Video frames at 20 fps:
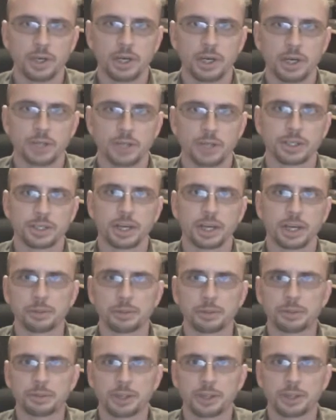Today I'm going
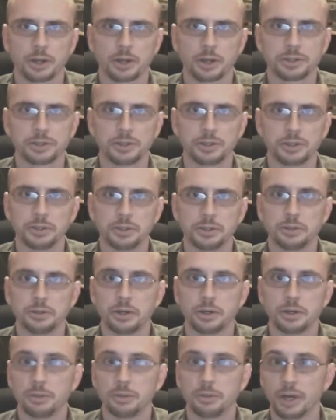to be talking to you
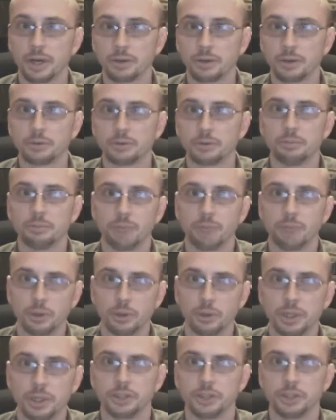about
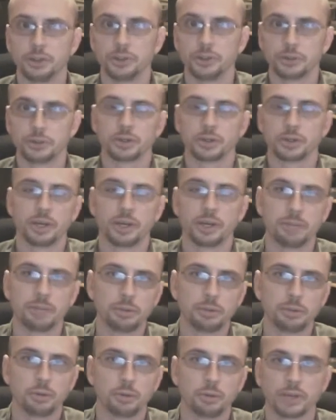bone issues and
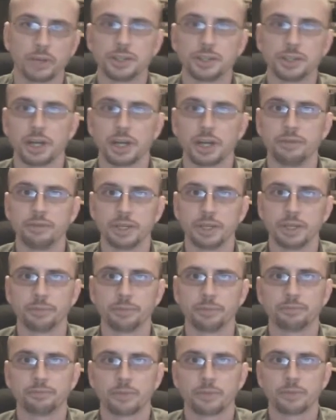people with HIV,
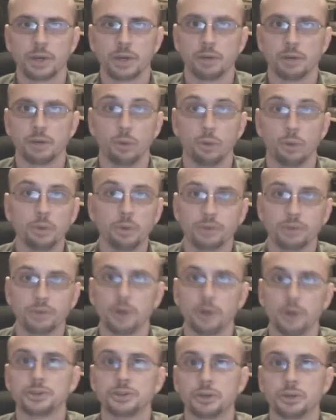what we've
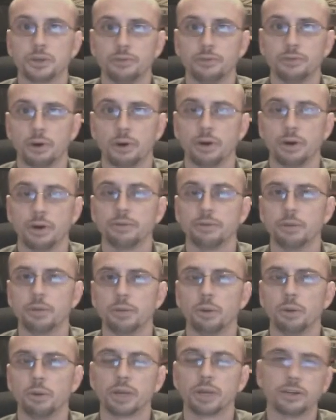learned so far, and
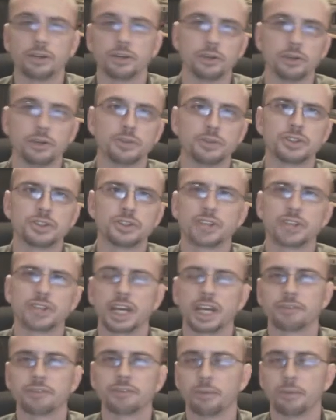what we can do. This is
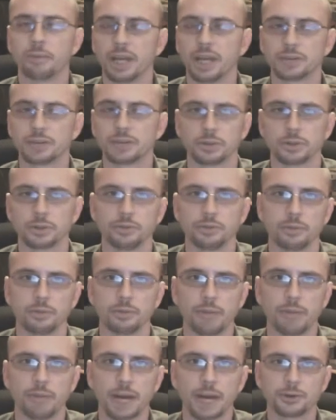taken from an excerpt from
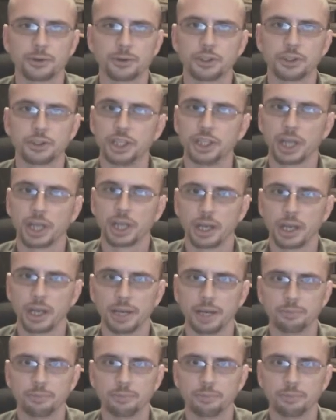Patrick G. Clay.